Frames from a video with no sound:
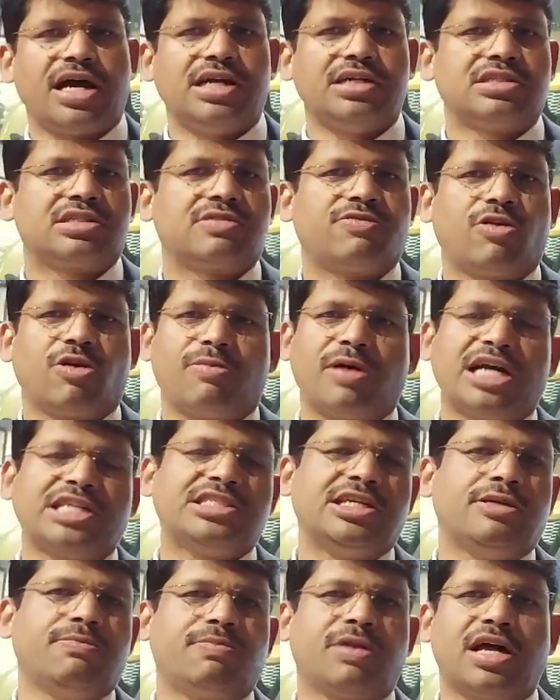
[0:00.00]
plants, for
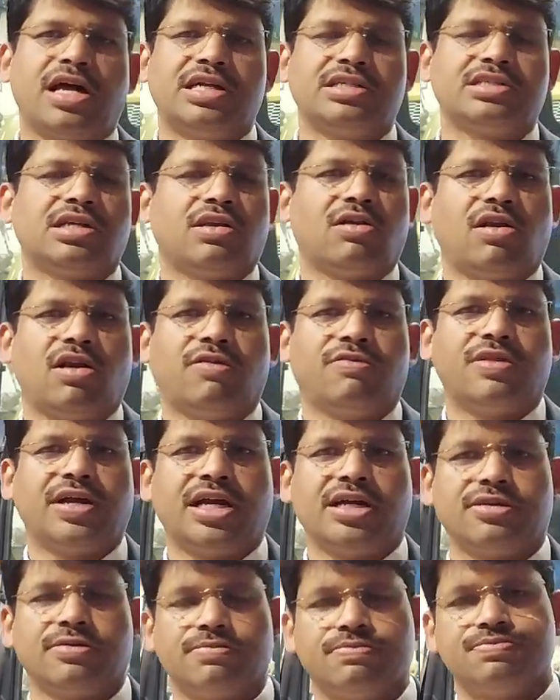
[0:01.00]
batching plants and all of
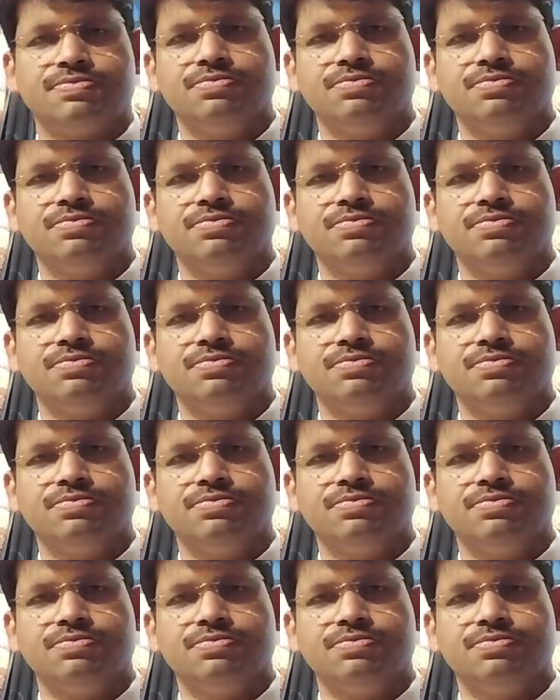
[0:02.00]
that.